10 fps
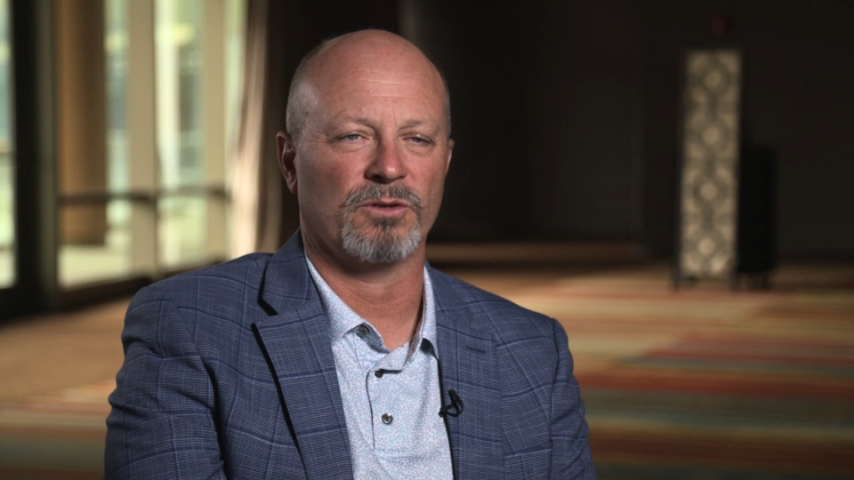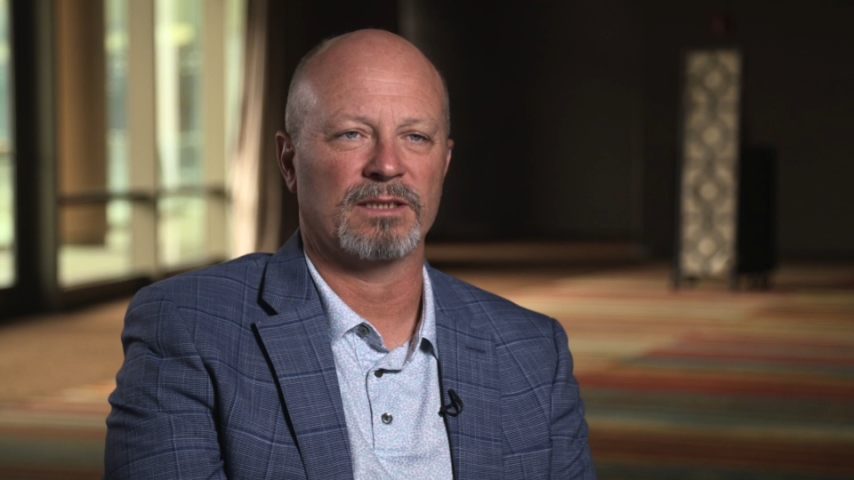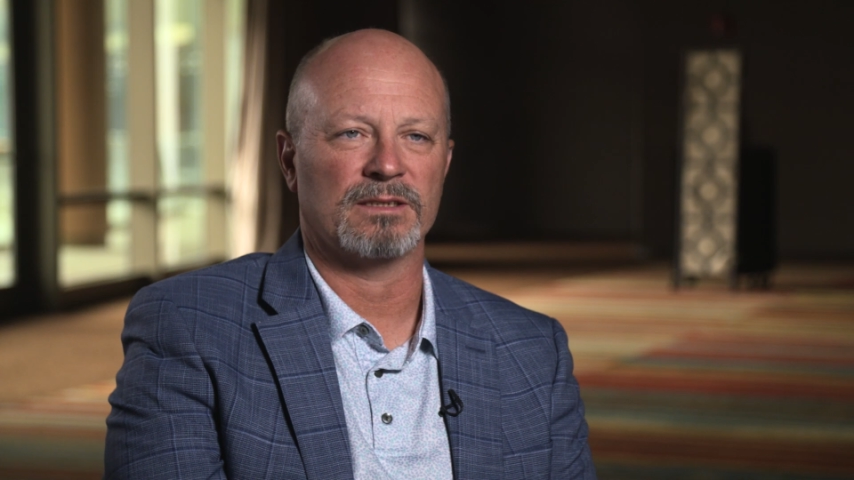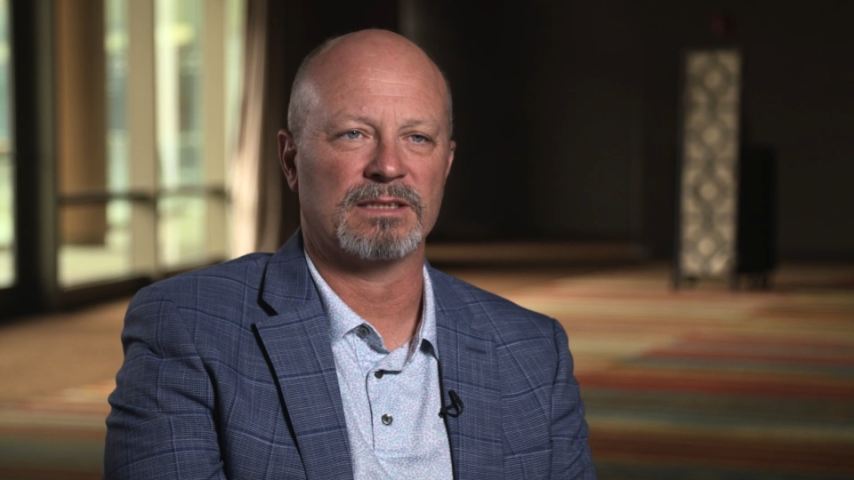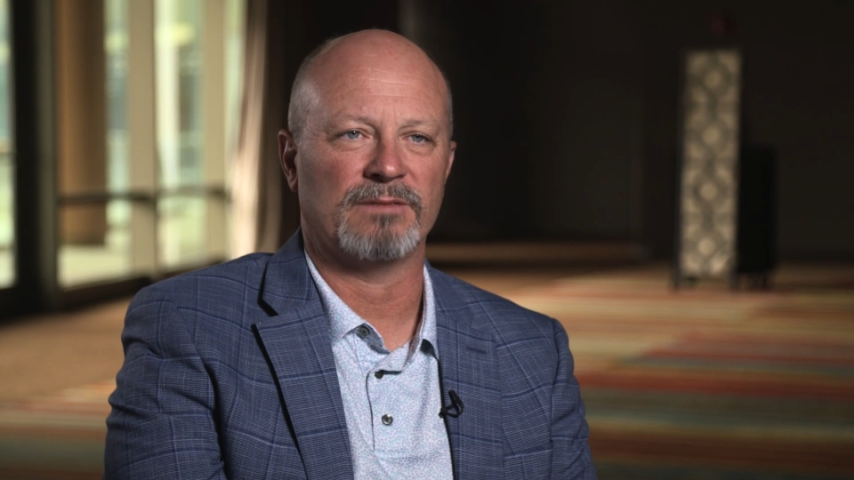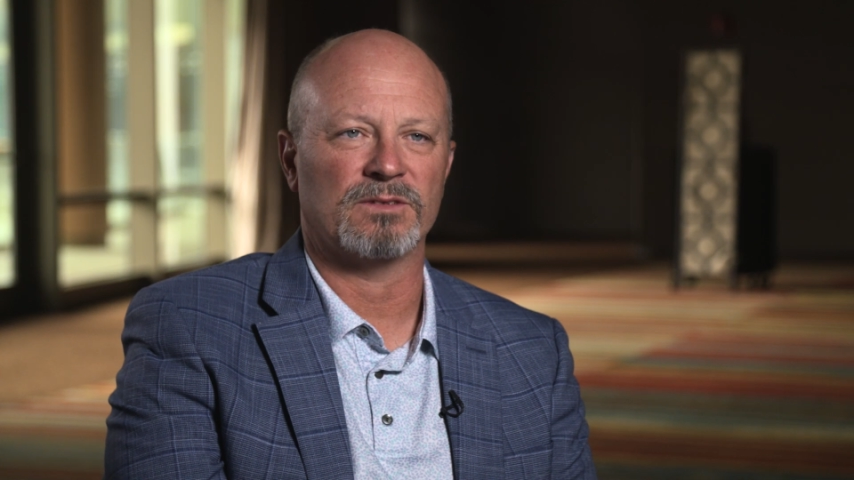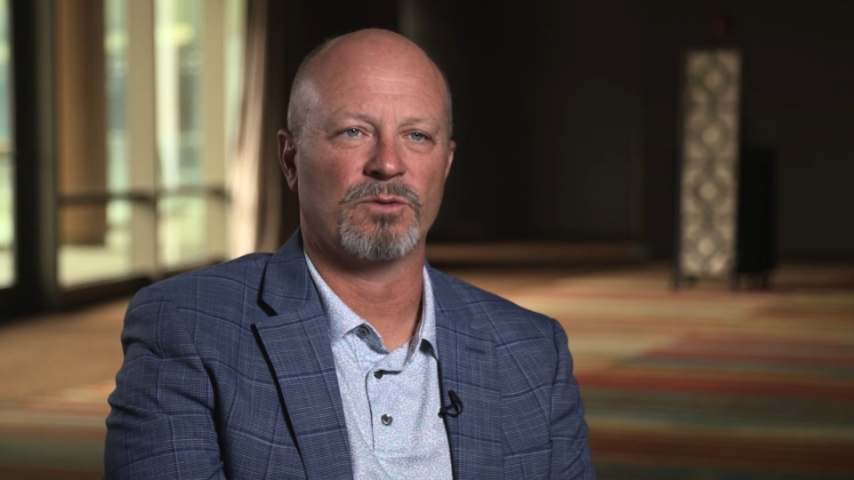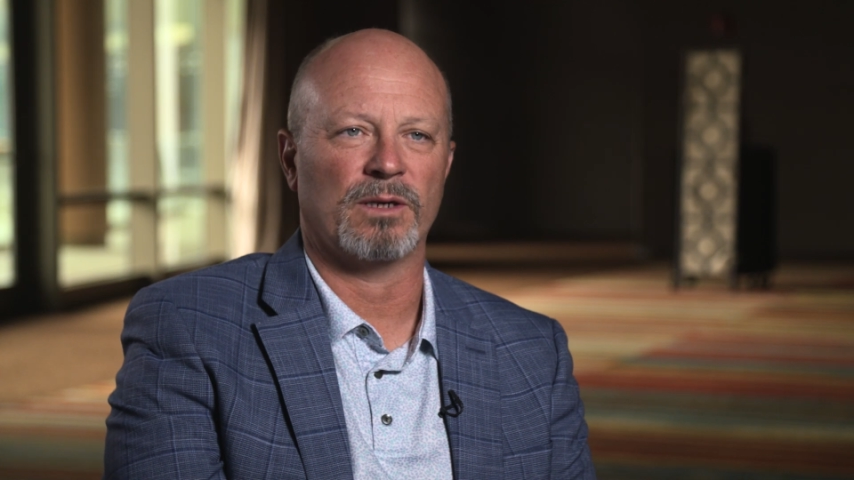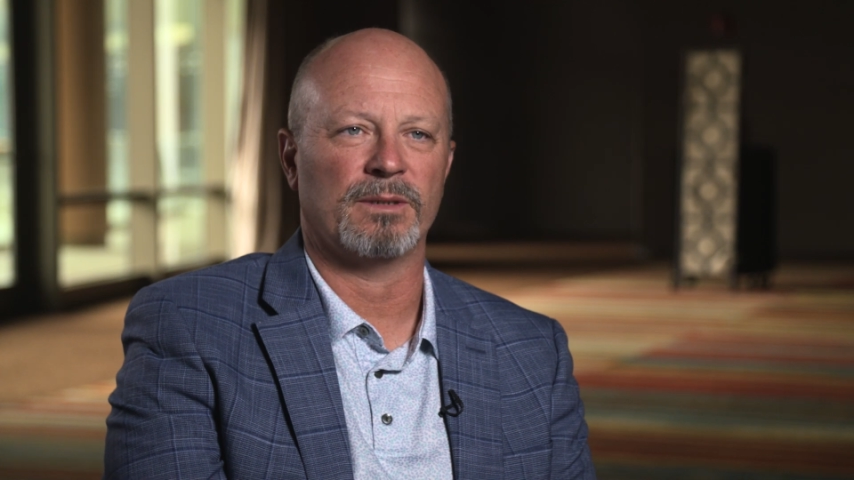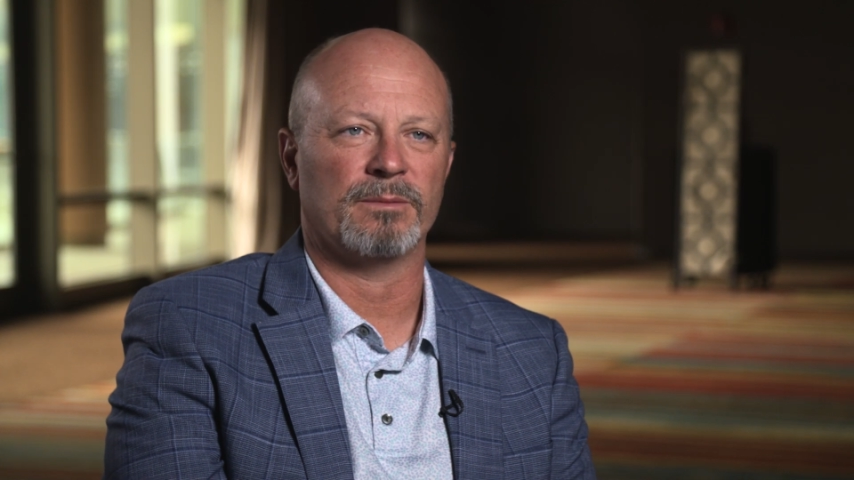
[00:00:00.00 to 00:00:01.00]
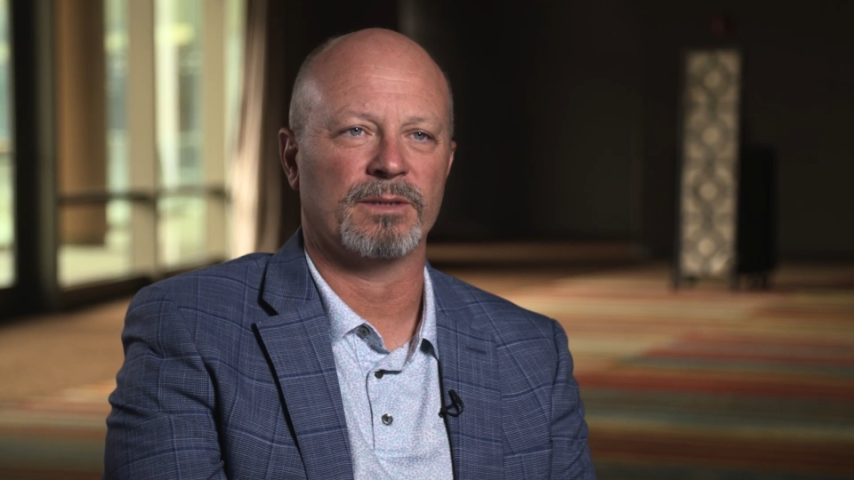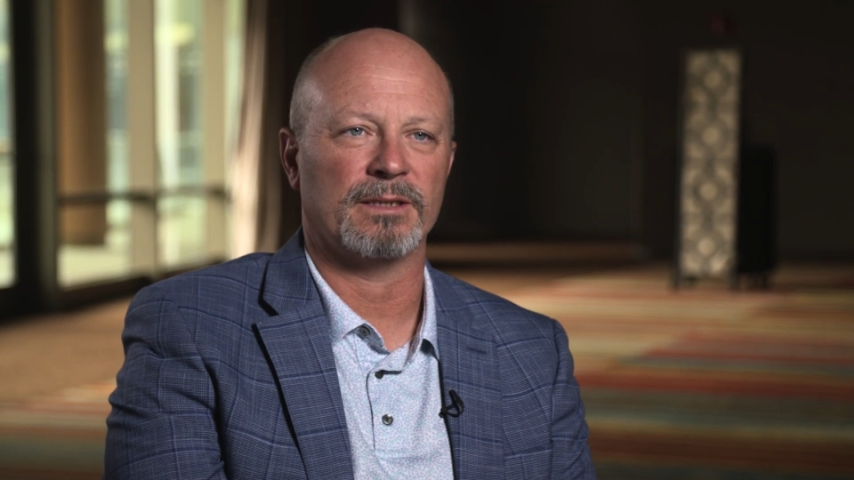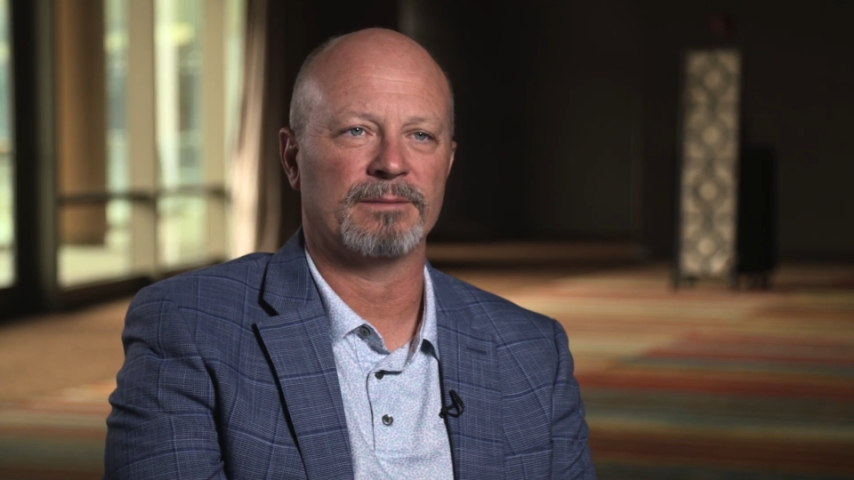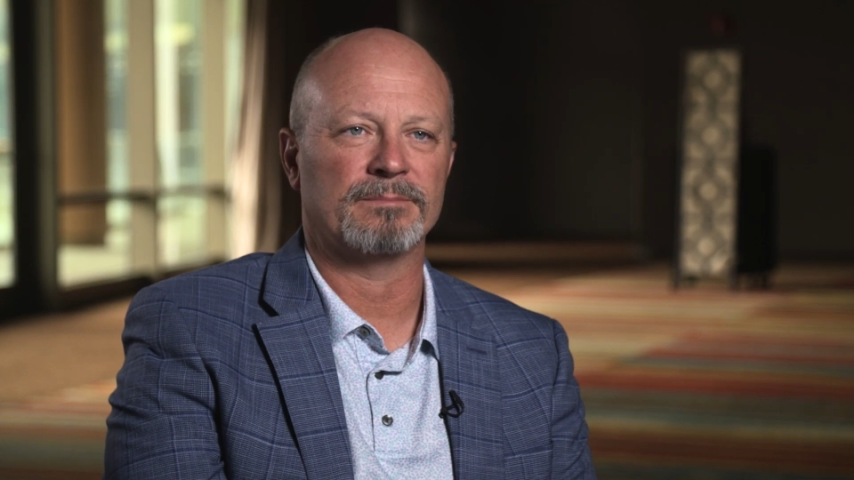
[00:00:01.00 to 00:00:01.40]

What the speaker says: great because it saved us quite a bit of money.